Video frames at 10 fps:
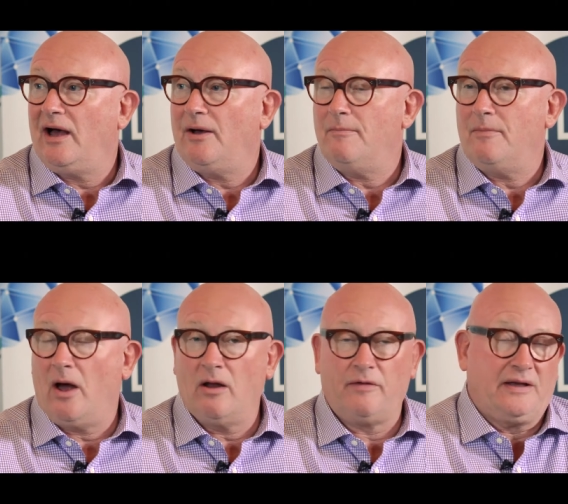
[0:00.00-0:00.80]

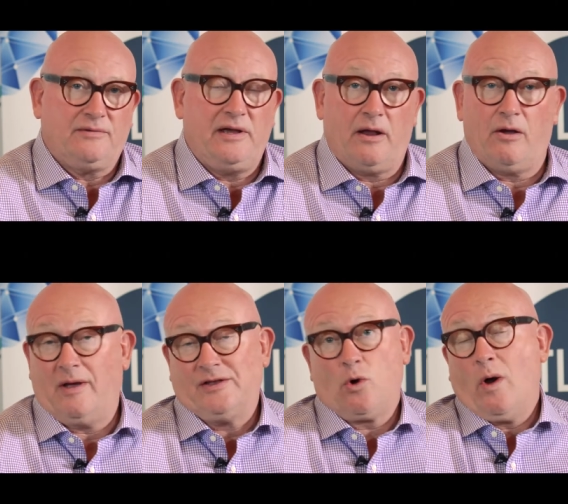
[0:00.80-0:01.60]
And I think, you know,
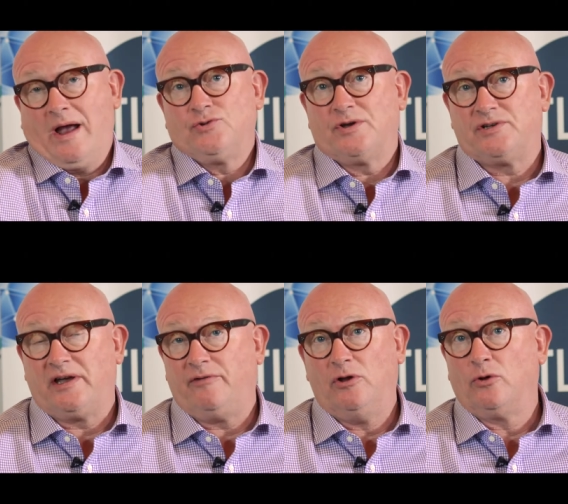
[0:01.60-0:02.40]
it's quite
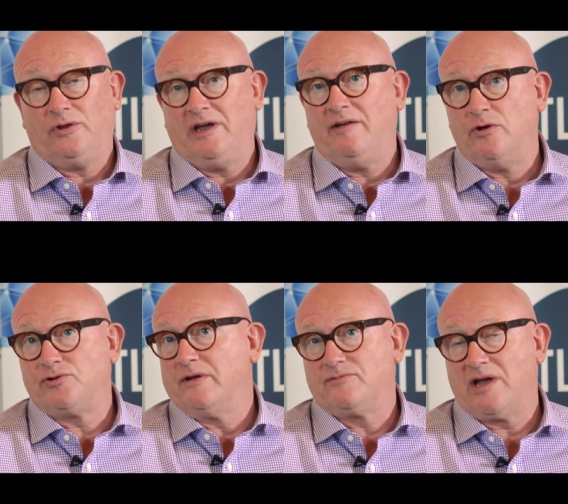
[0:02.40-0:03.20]
interesting. If you look at the
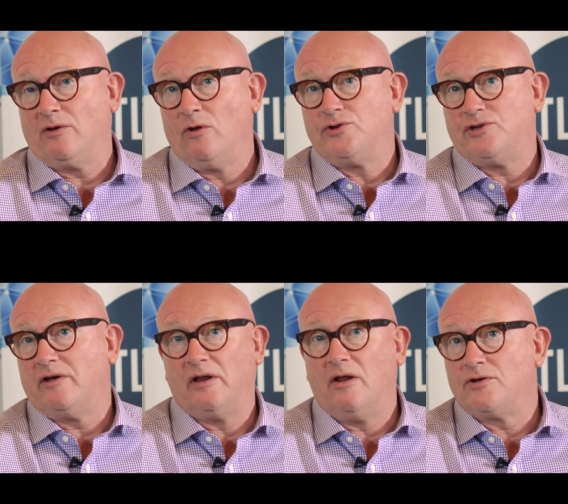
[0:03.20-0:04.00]
evolution of technology
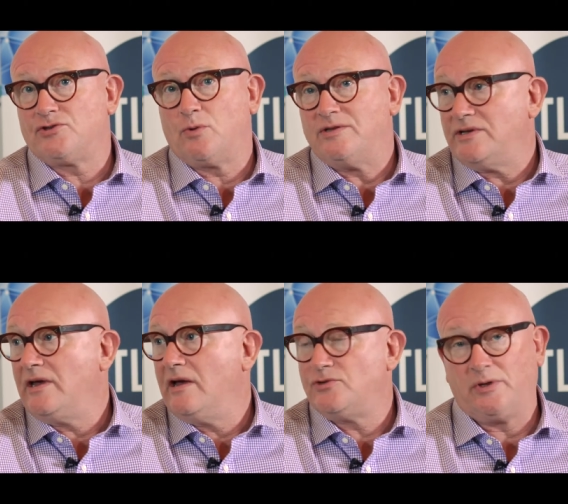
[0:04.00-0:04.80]
over the last 20
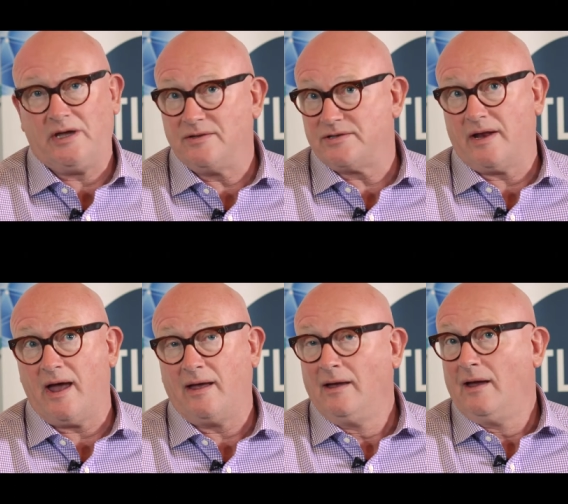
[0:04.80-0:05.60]
years with the
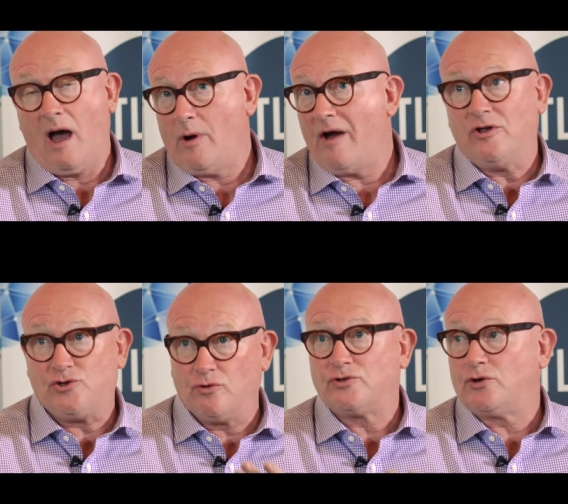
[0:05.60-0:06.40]
internet, our
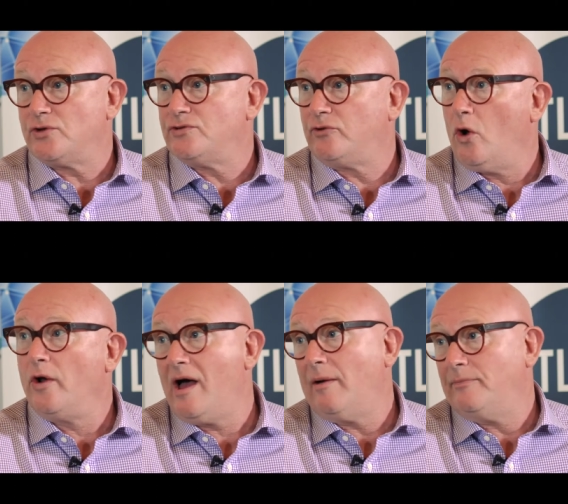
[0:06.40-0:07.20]
insurance costs have
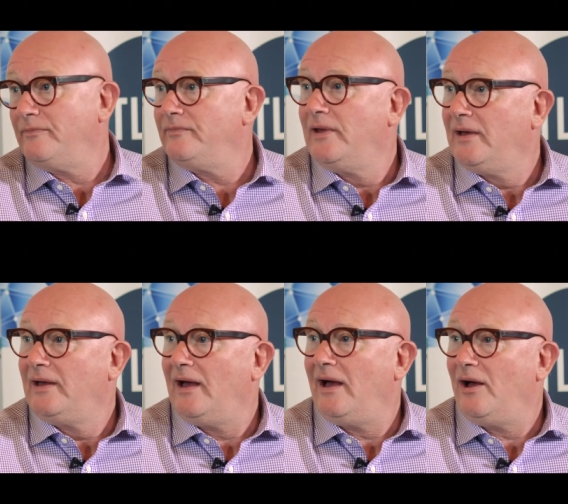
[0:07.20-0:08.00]
gone up.
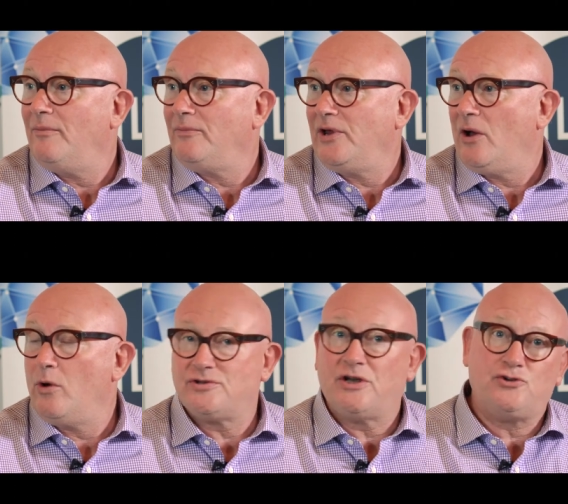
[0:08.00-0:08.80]
You know,
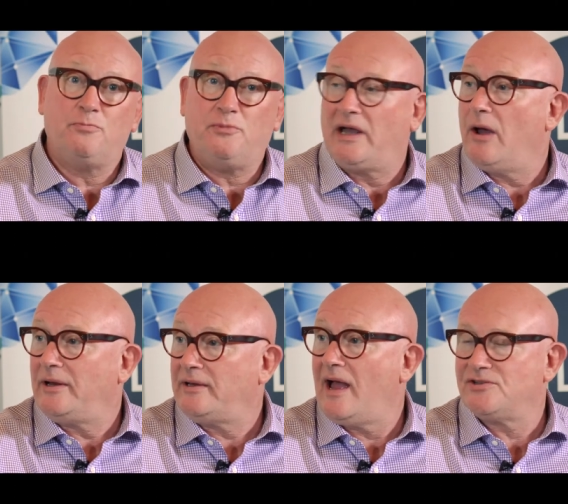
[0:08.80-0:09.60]
whereas they should be
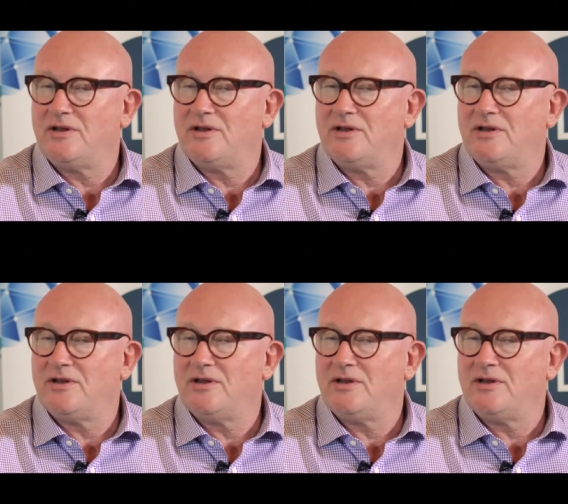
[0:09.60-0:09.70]
going down.